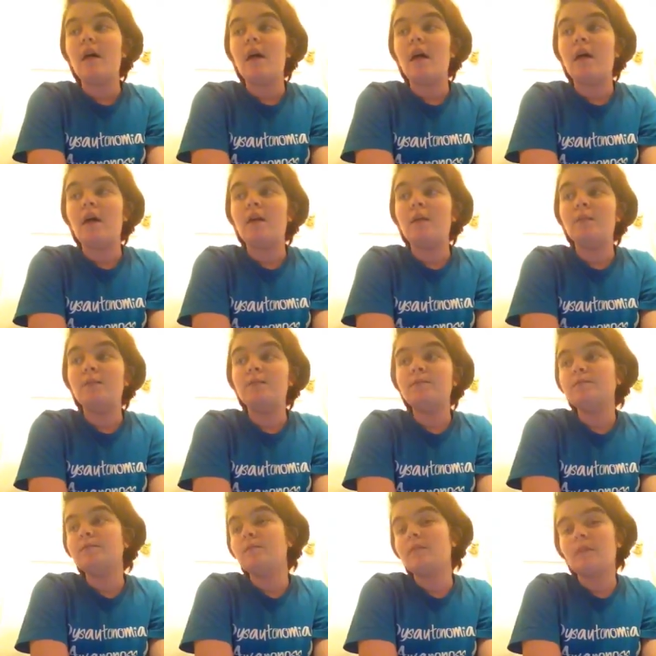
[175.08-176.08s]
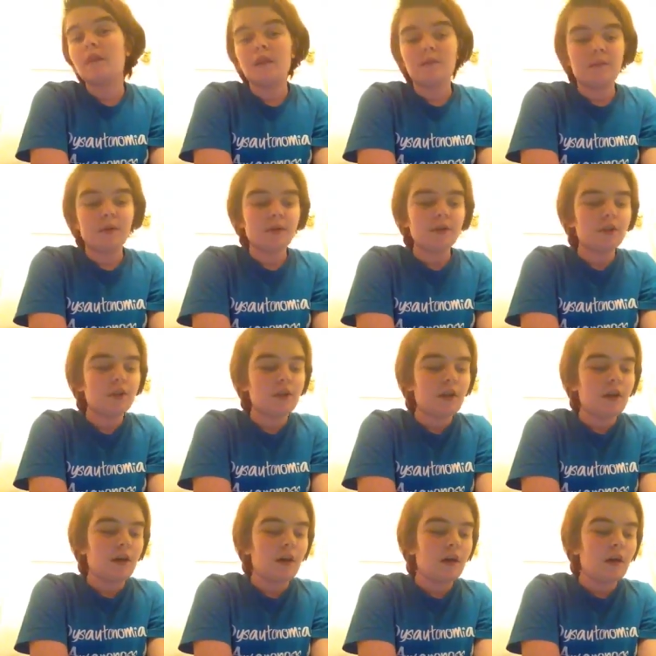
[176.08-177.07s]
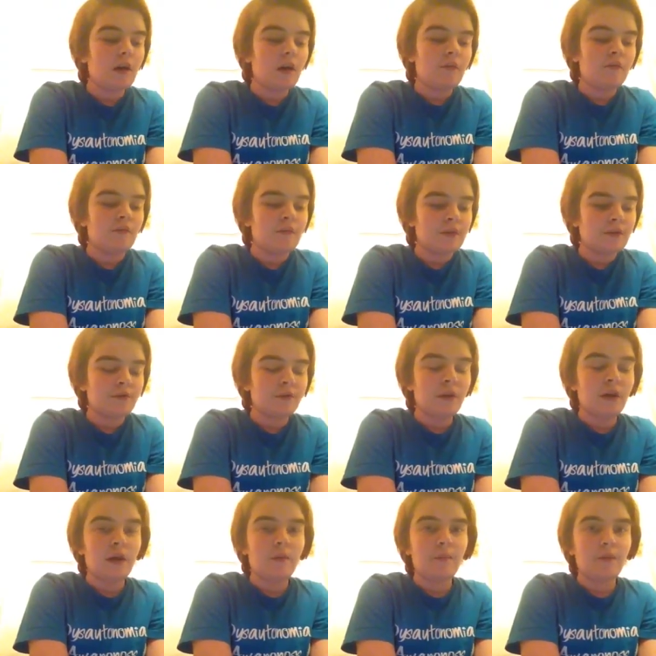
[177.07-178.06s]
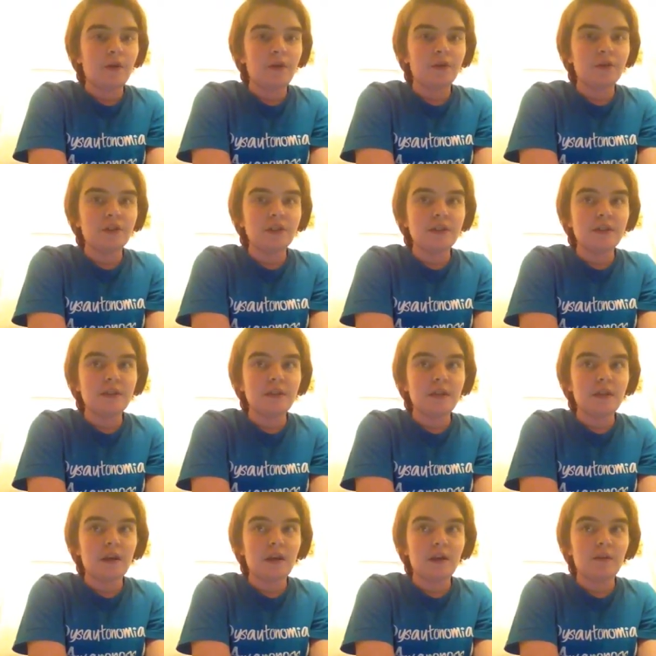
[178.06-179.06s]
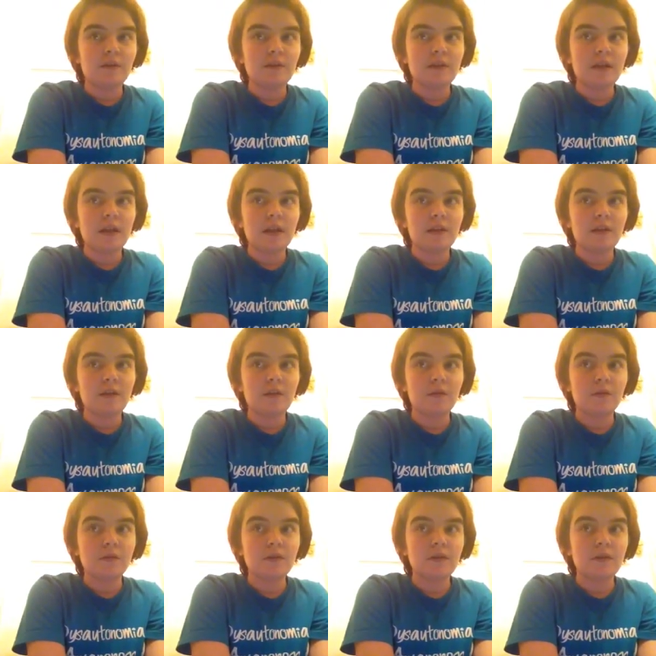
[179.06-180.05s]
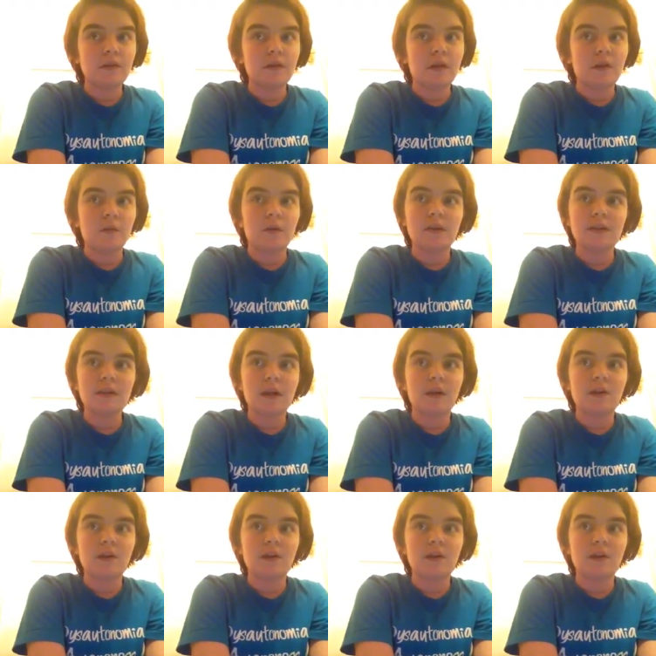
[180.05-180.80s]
Um, but yeah, visceral hyperalgesia, I was diagnosed, I want to say